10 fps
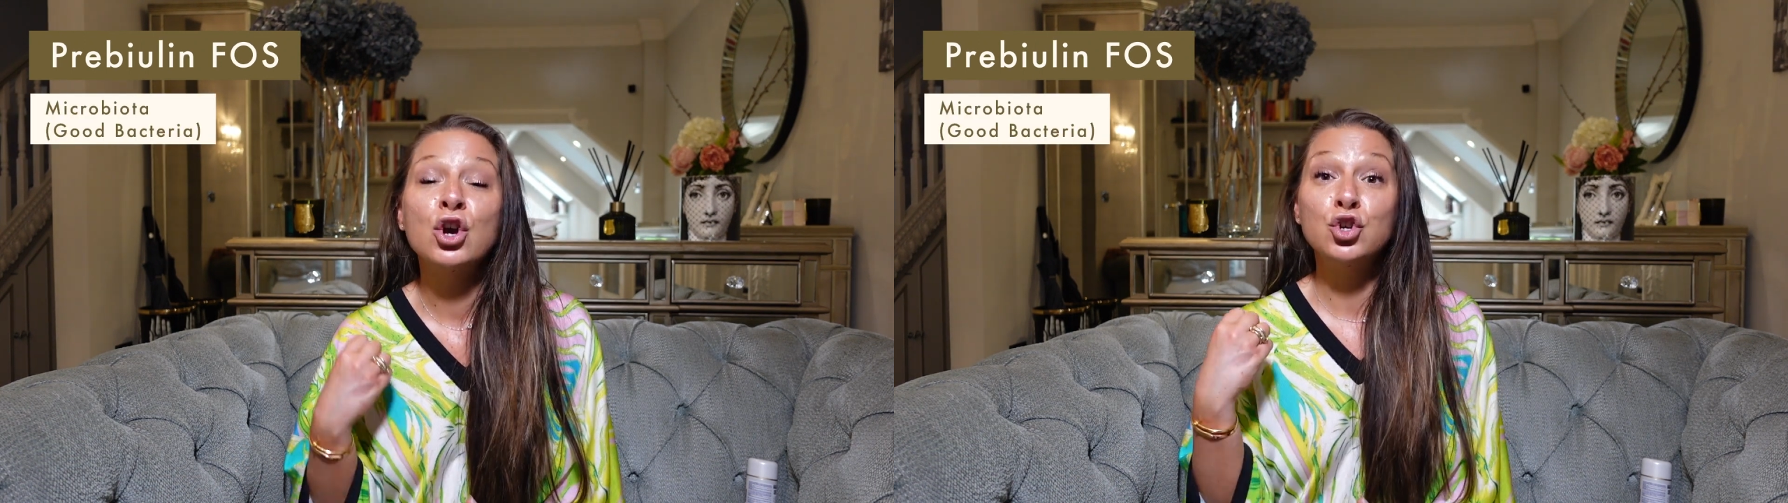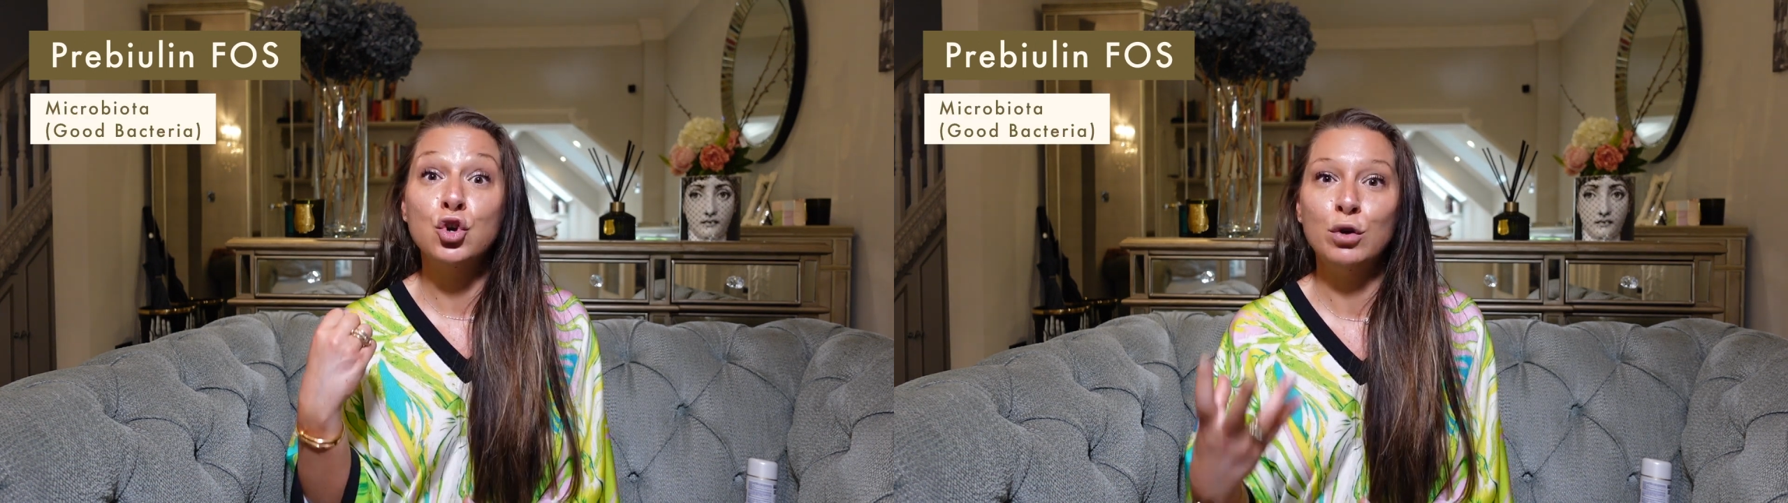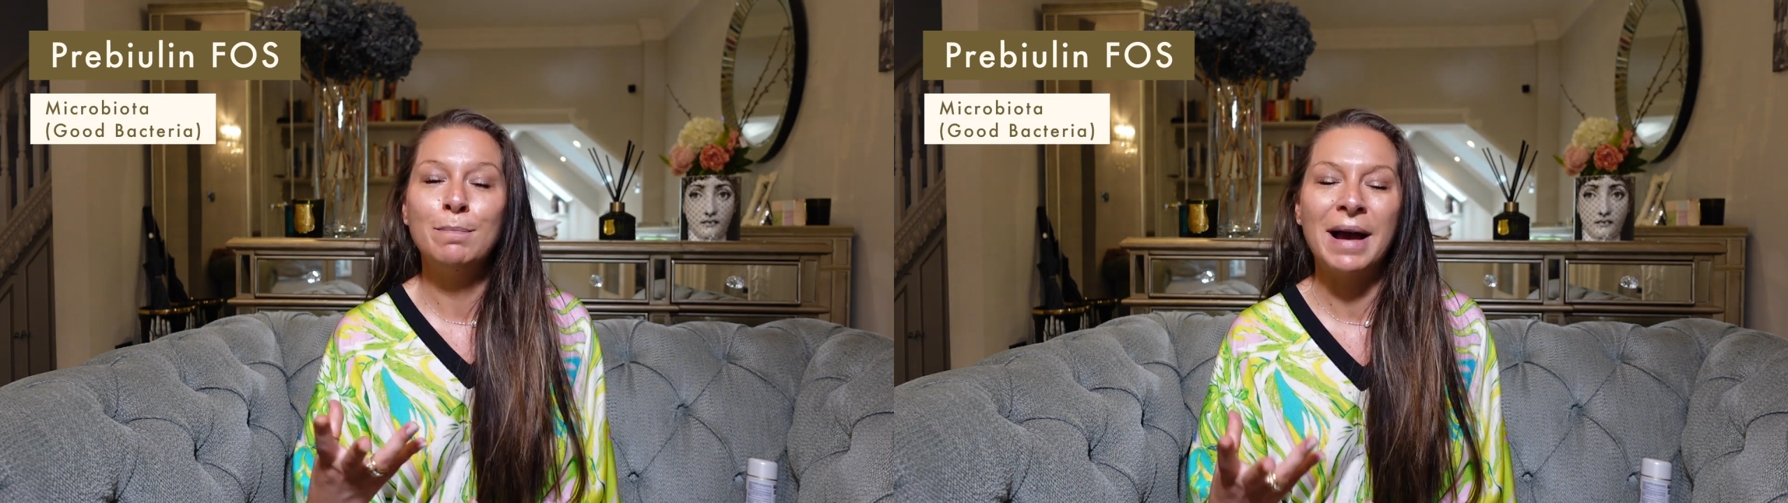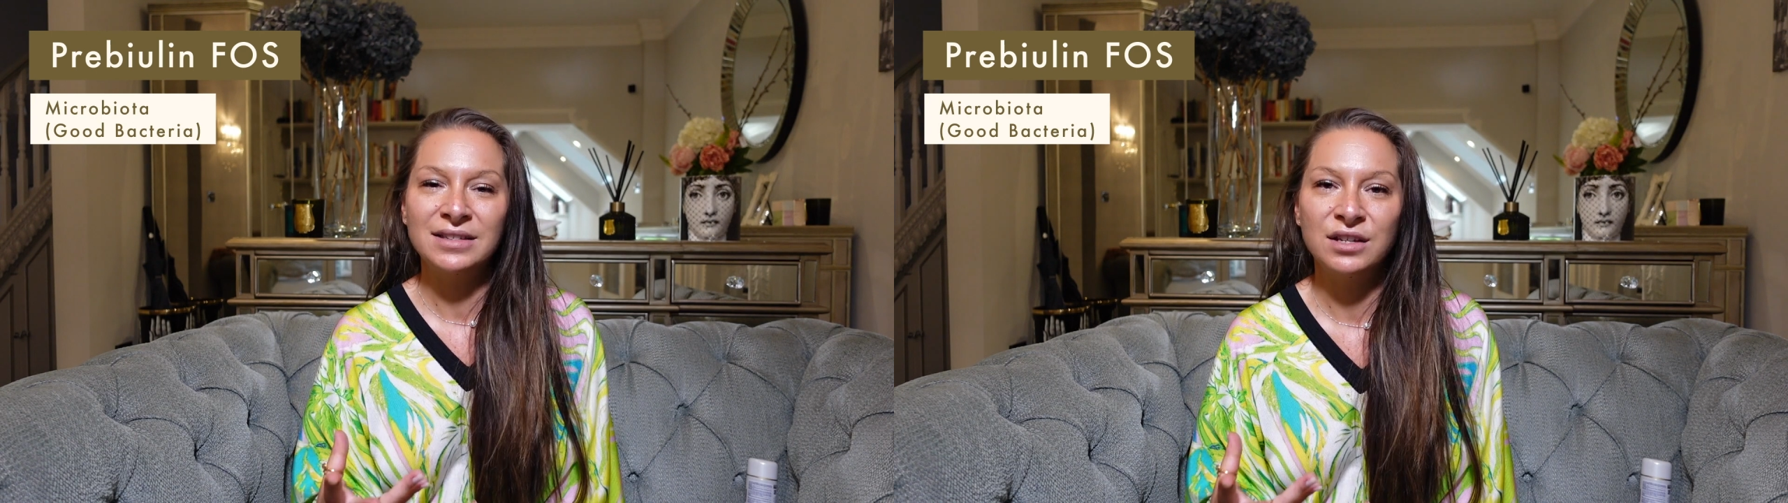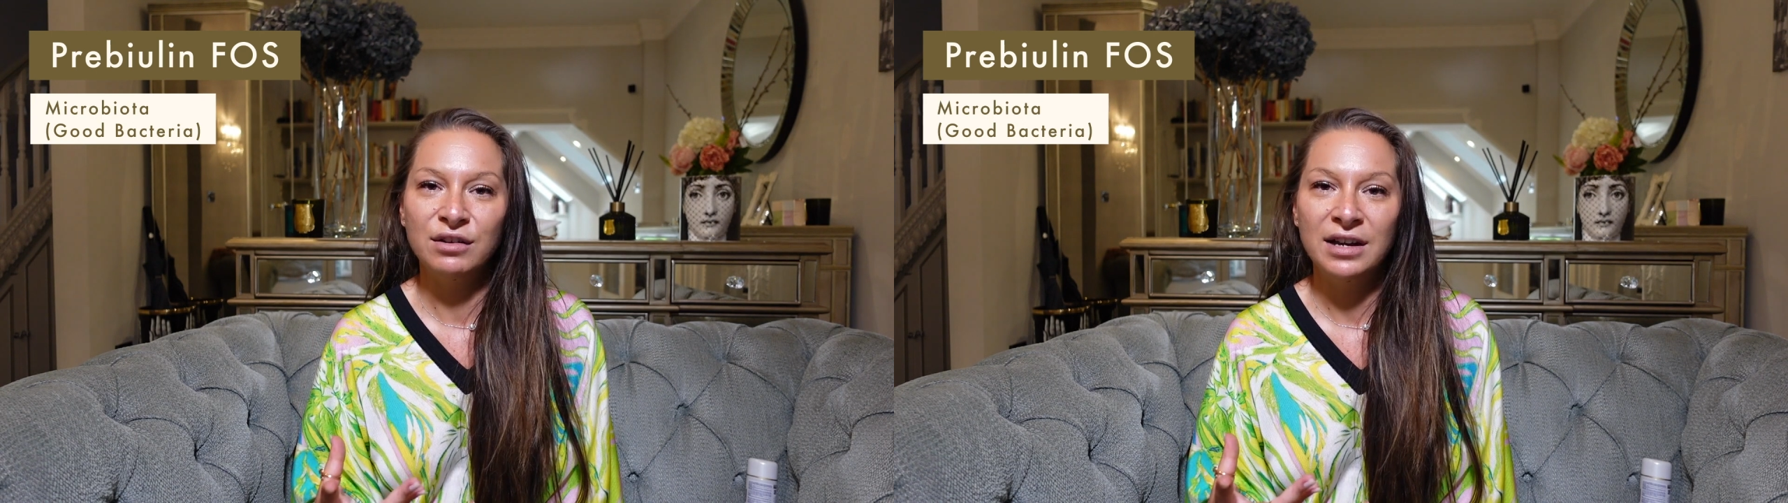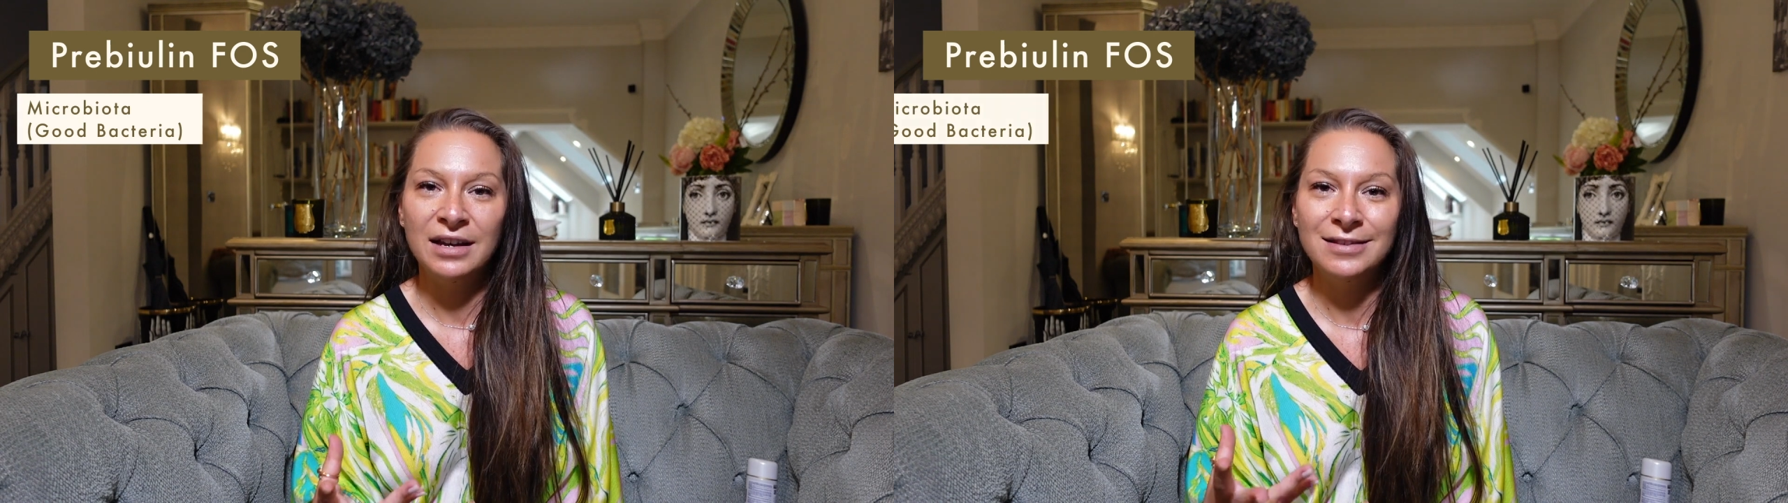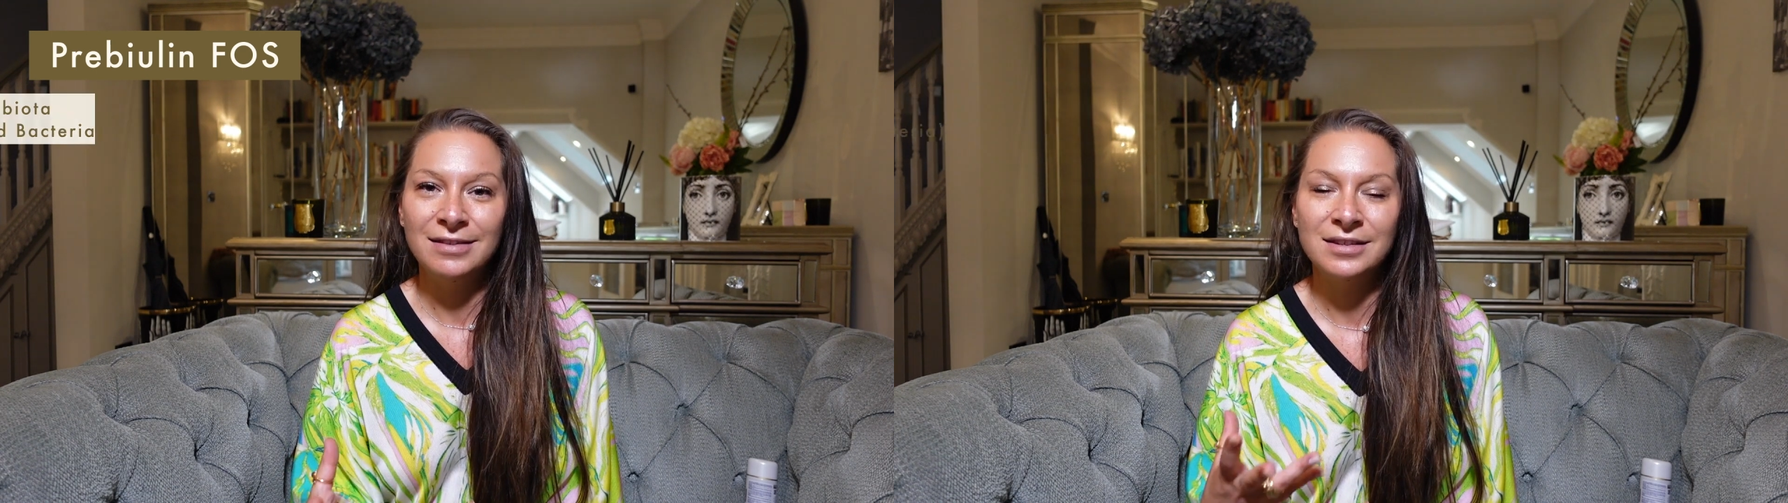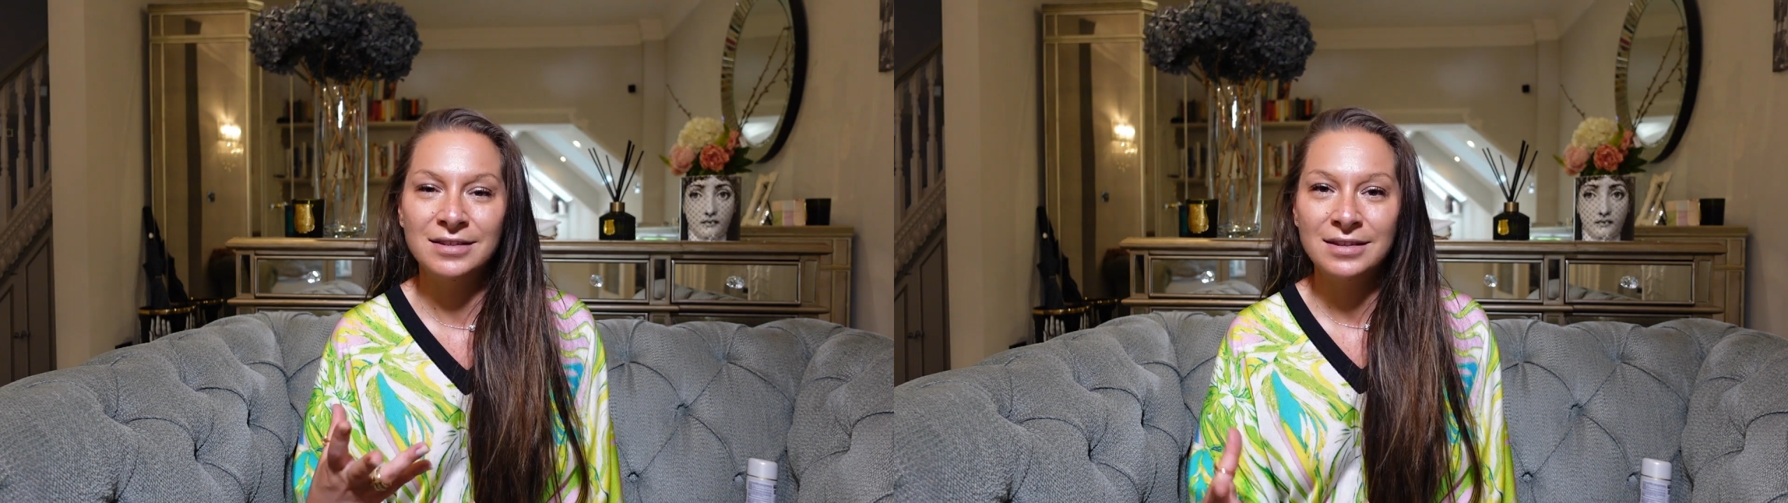good bacteria in
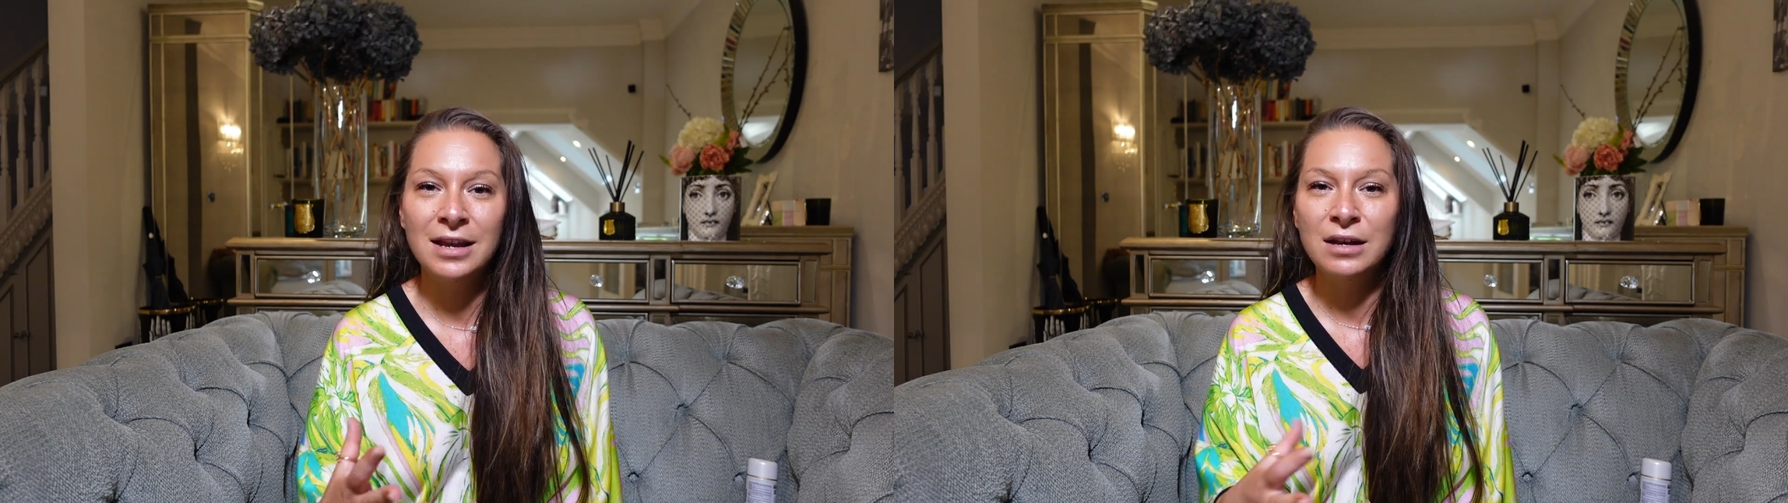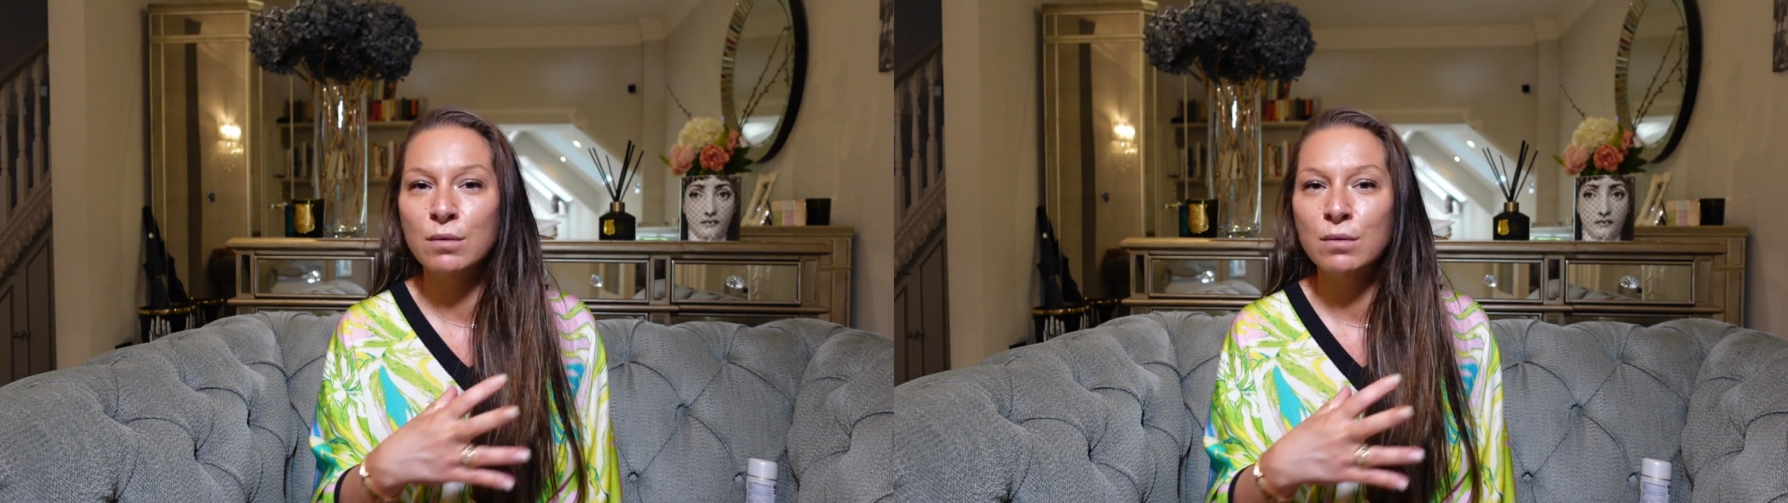the skin.